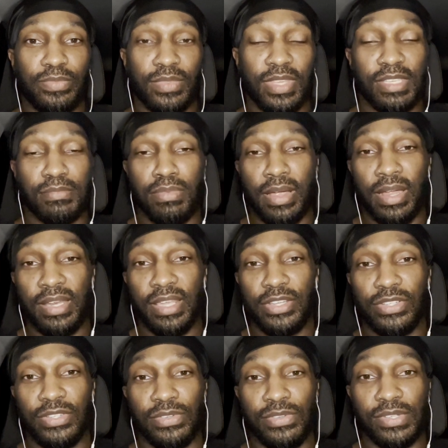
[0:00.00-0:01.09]
these brain
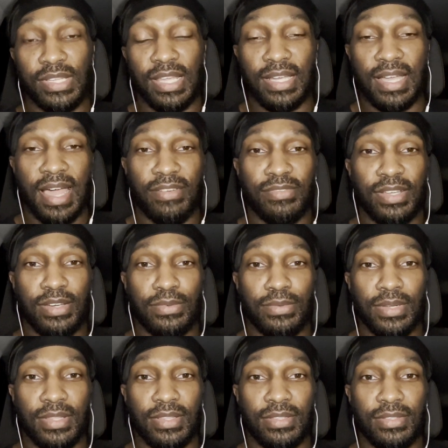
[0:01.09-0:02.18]
issues like I've dealt
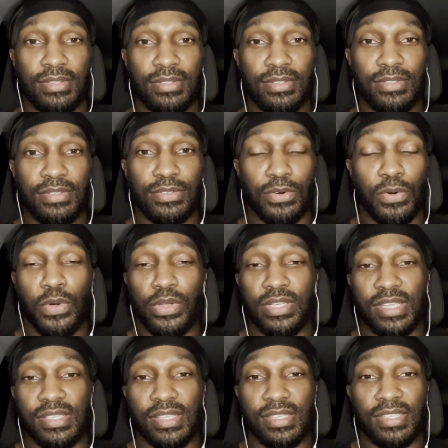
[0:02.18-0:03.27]
with, or
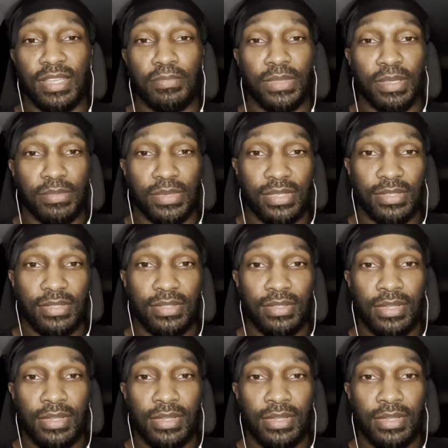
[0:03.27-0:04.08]
just the symptoms.